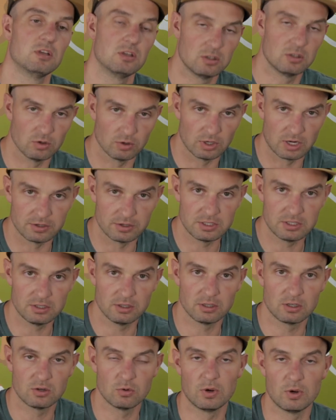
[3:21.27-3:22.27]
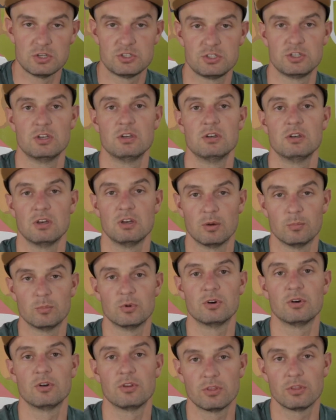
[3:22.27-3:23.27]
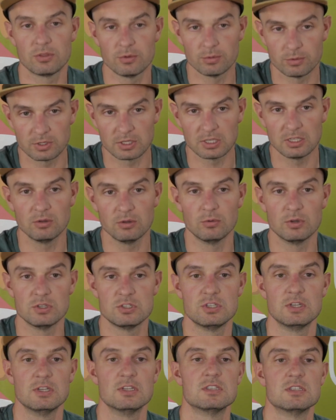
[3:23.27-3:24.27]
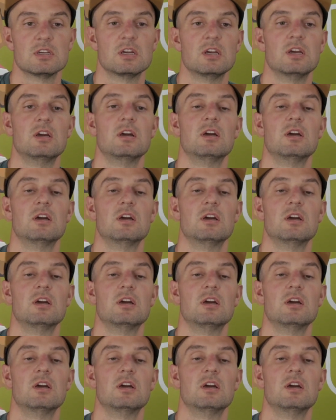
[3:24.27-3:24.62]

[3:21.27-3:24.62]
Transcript: You go down here to question number 3, which is,